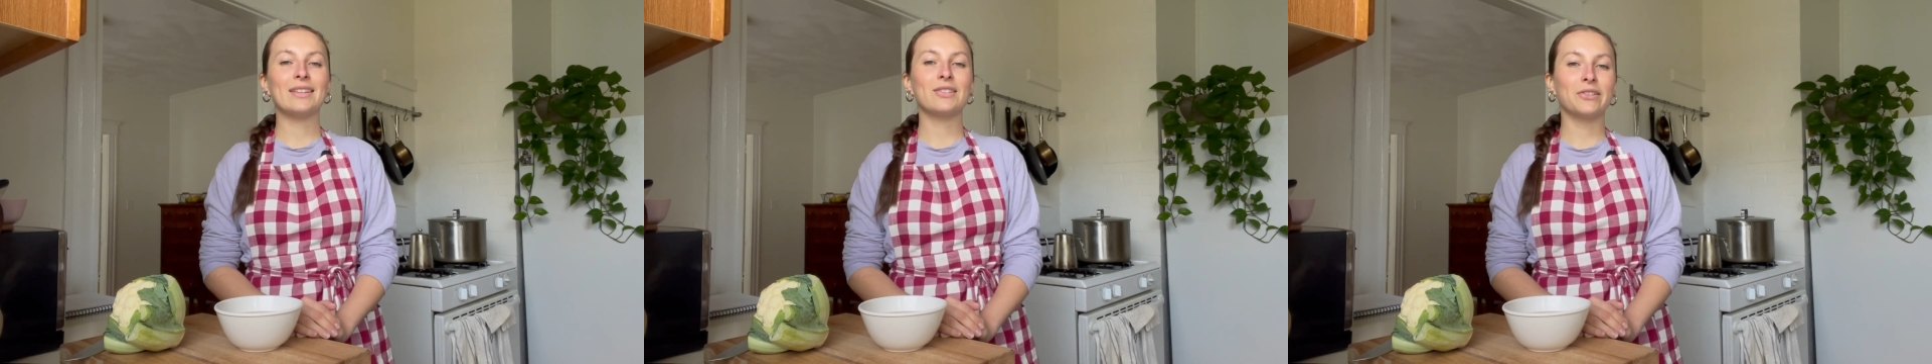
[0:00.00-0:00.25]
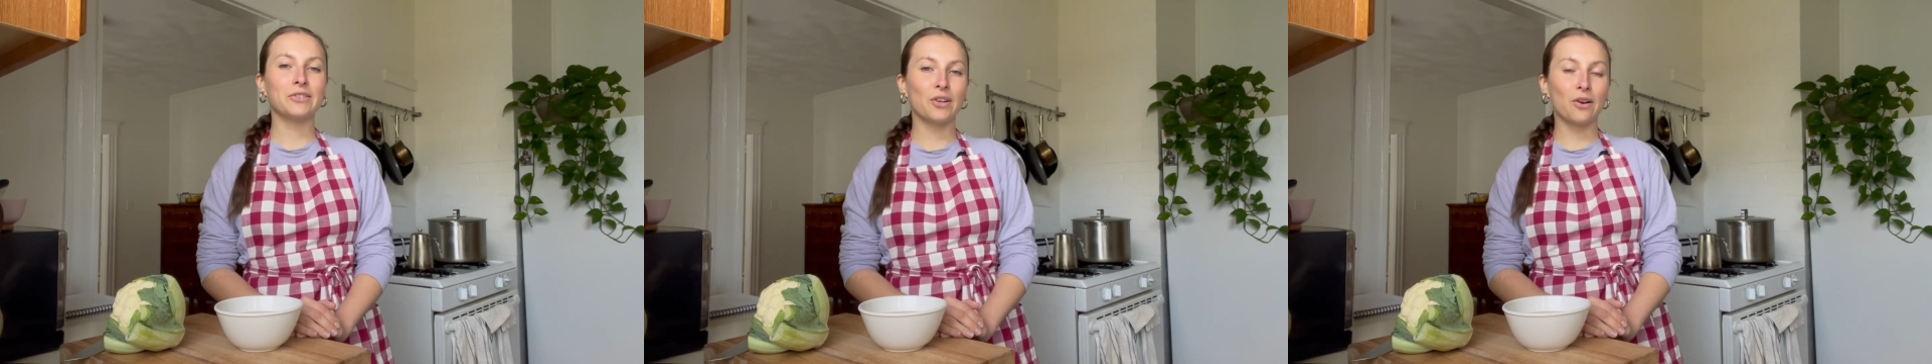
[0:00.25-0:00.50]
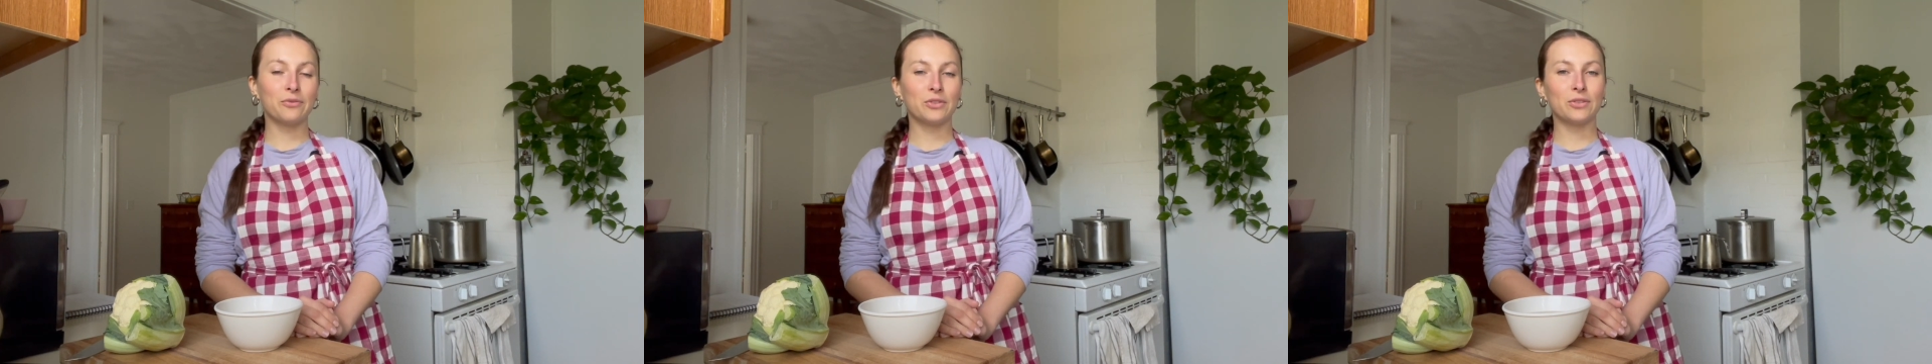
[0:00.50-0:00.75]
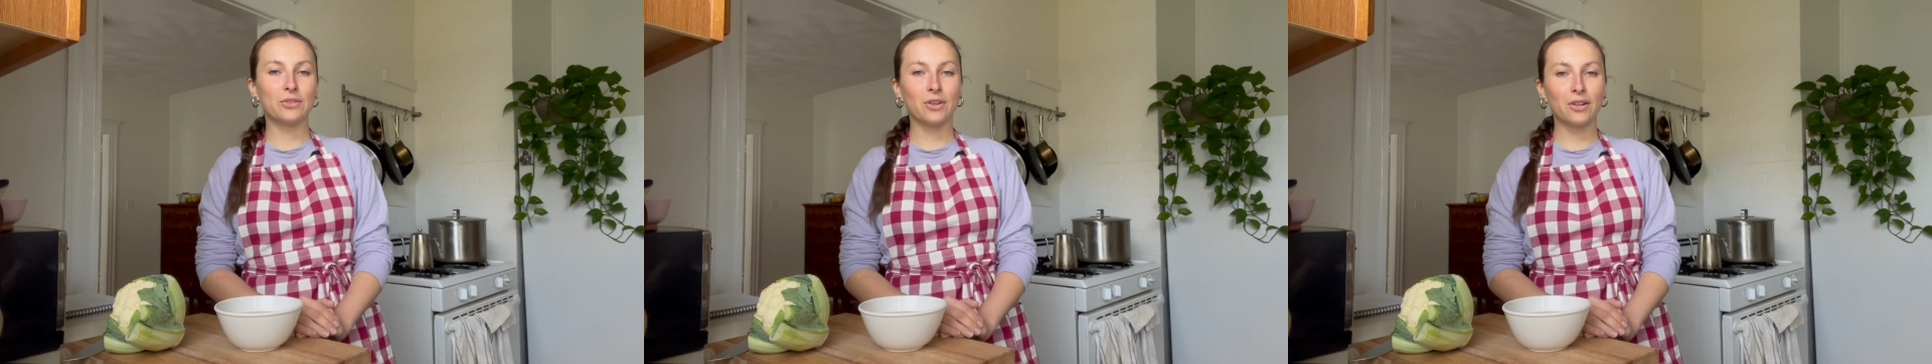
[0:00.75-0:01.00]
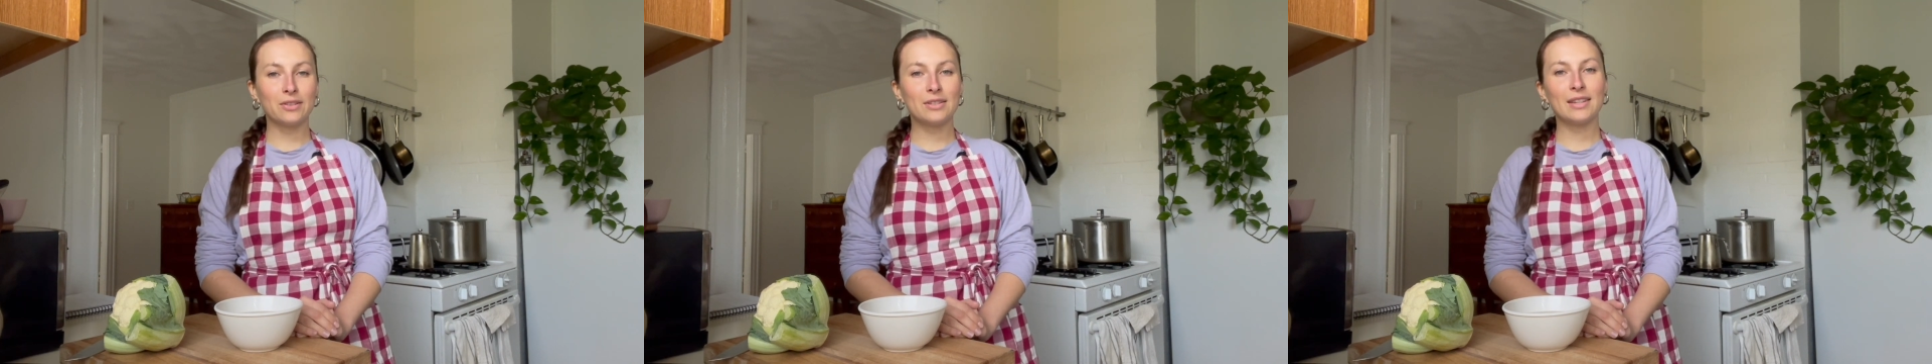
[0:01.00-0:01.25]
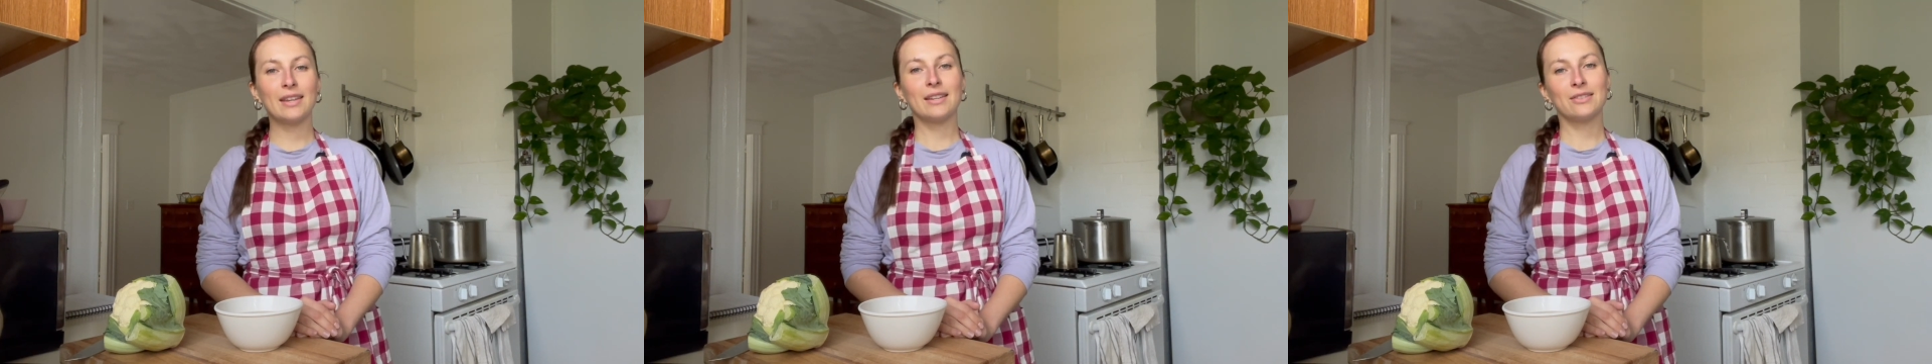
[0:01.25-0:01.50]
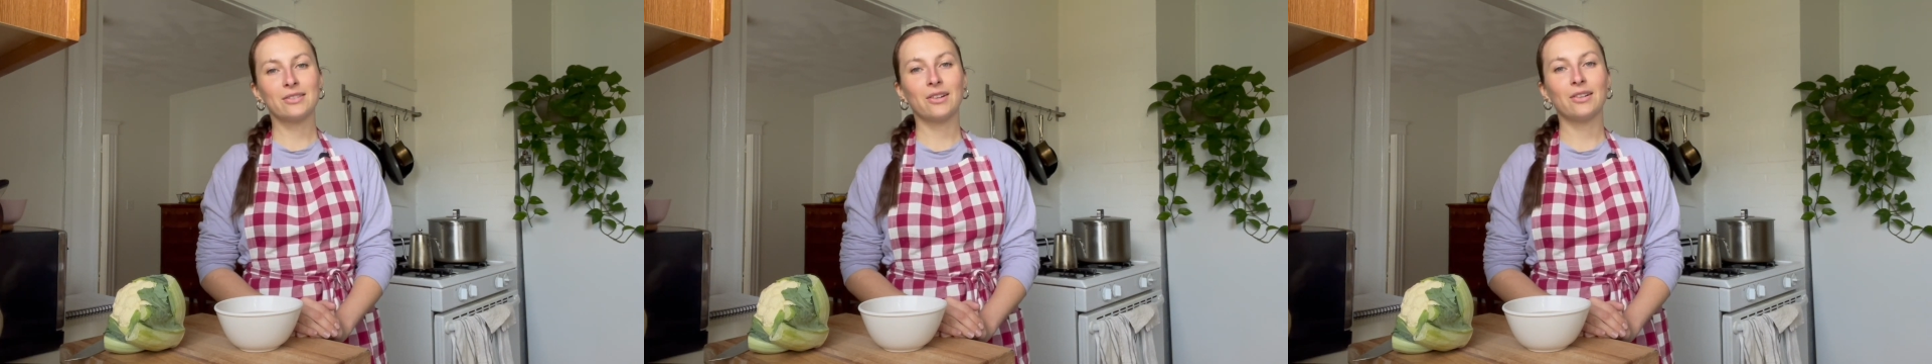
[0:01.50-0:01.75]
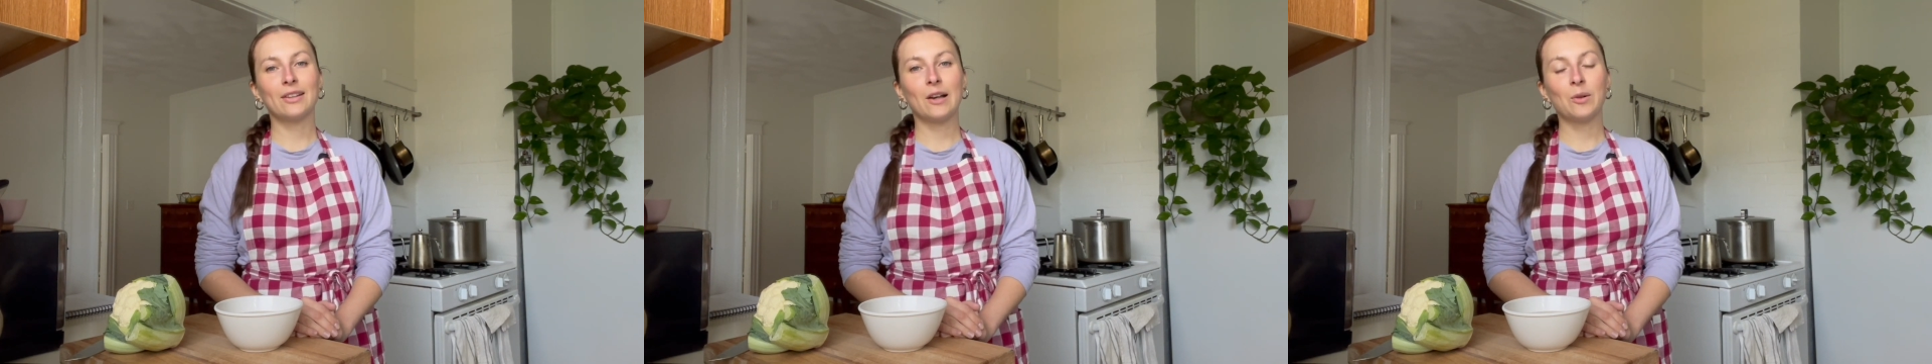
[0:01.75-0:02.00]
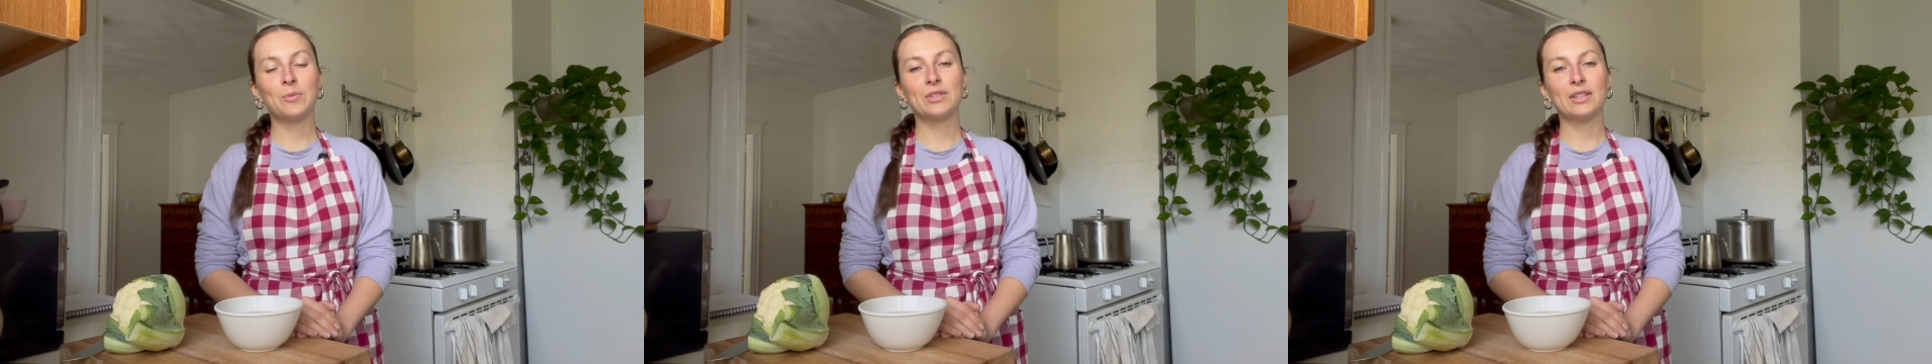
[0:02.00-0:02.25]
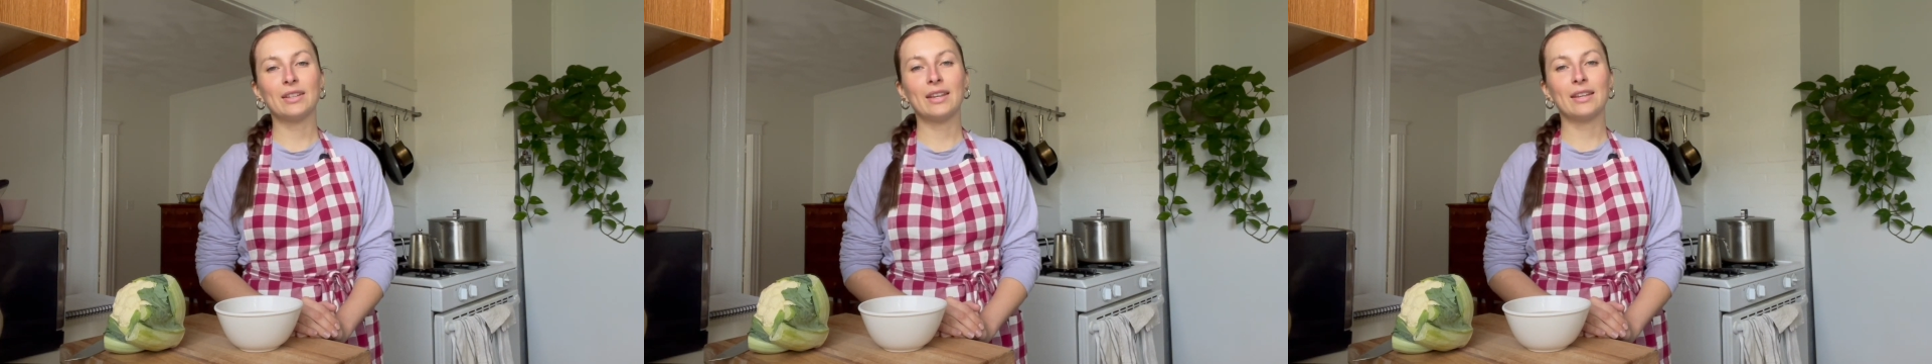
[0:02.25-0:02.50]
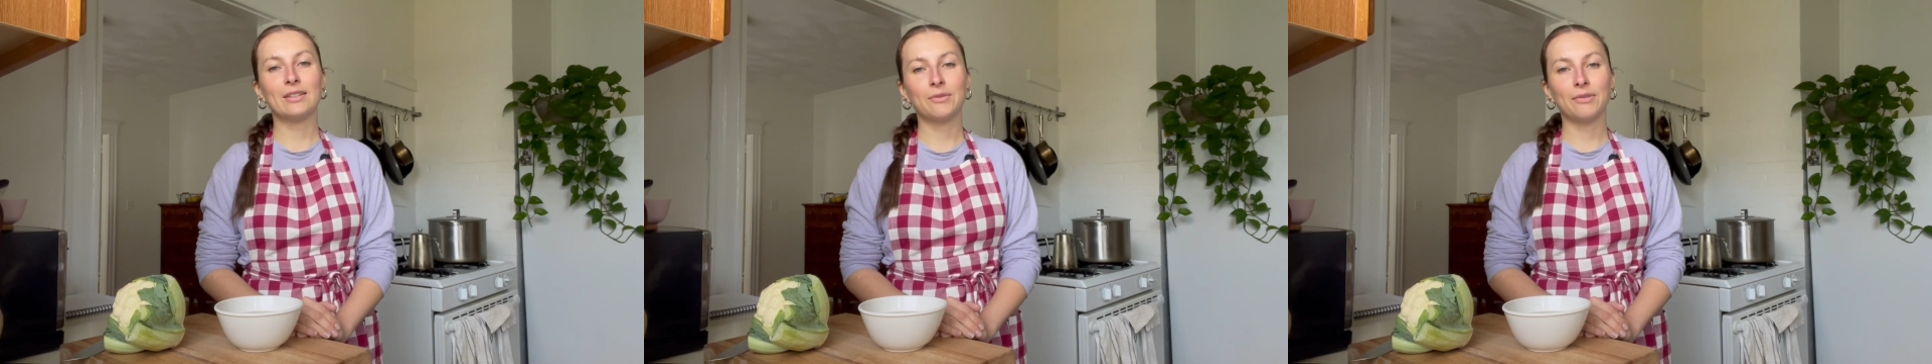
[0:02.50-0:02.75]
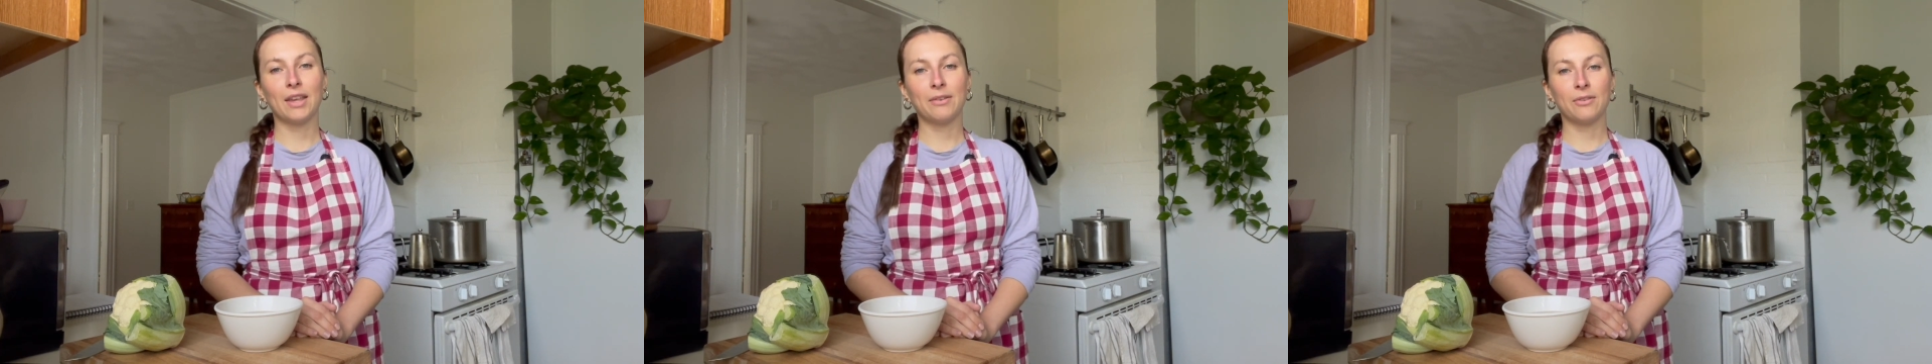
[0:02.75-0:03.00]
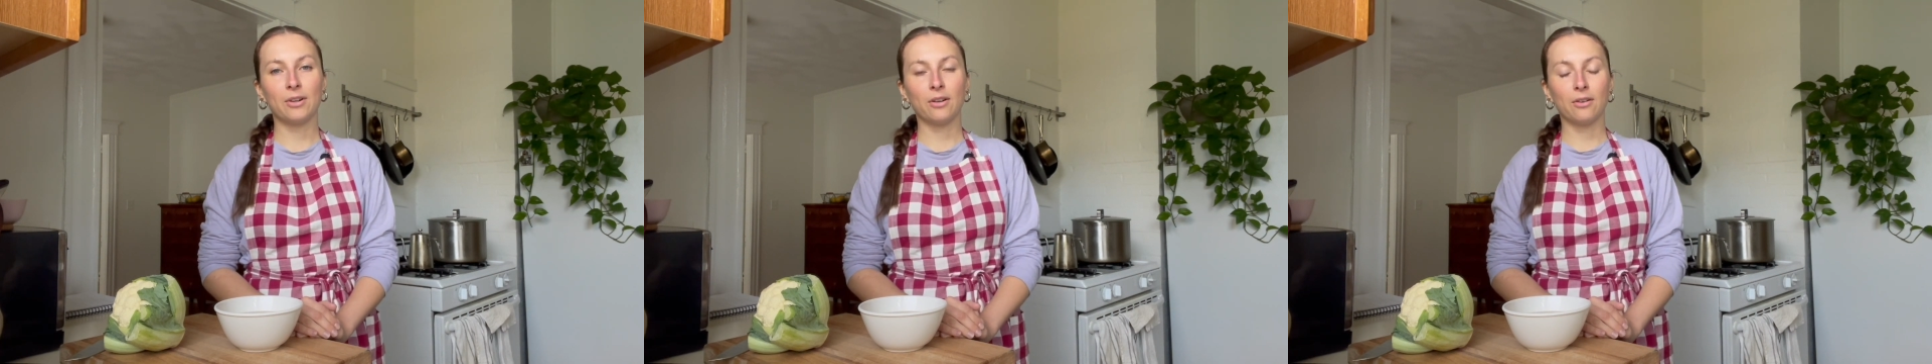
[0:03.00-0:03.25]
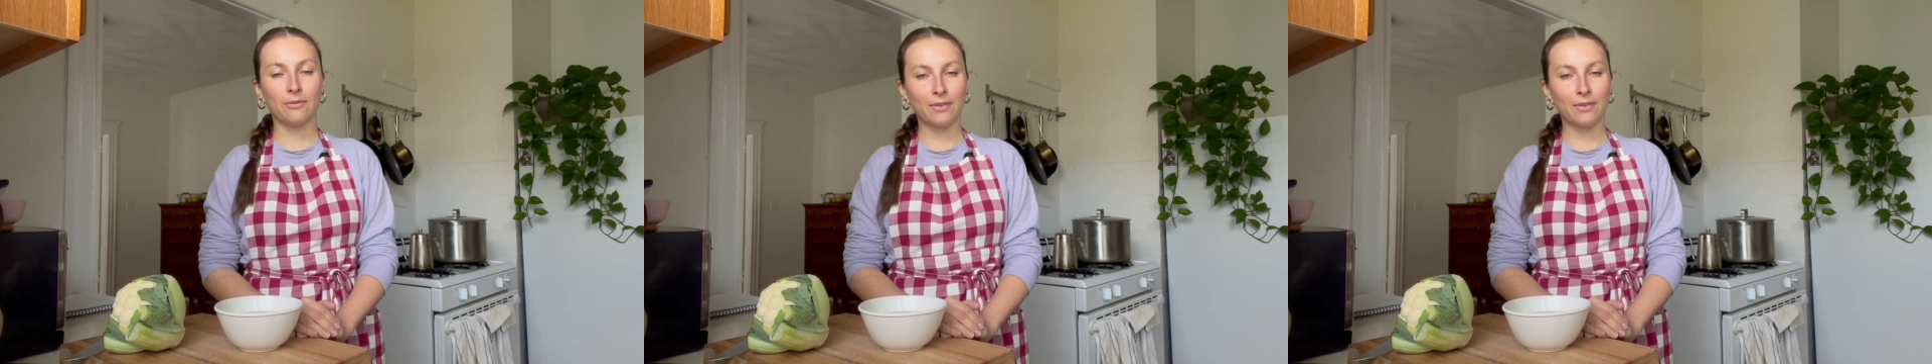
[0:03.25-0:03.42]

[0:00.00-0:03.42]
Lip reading: It's also often salty, and salt helps enhance flavor of